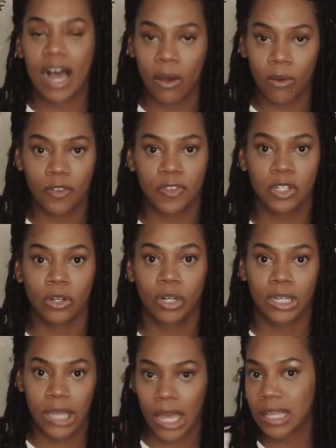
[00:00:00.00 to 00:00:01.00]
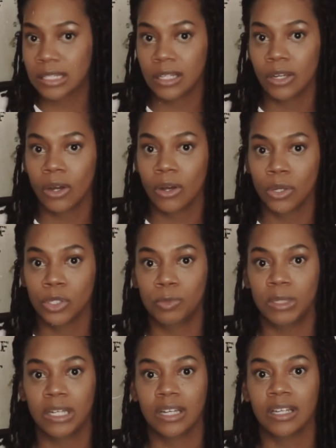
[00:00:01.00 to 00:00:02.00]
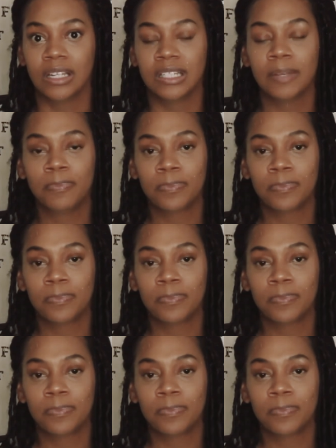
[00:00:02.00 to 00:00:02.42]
out of certain casting calls, because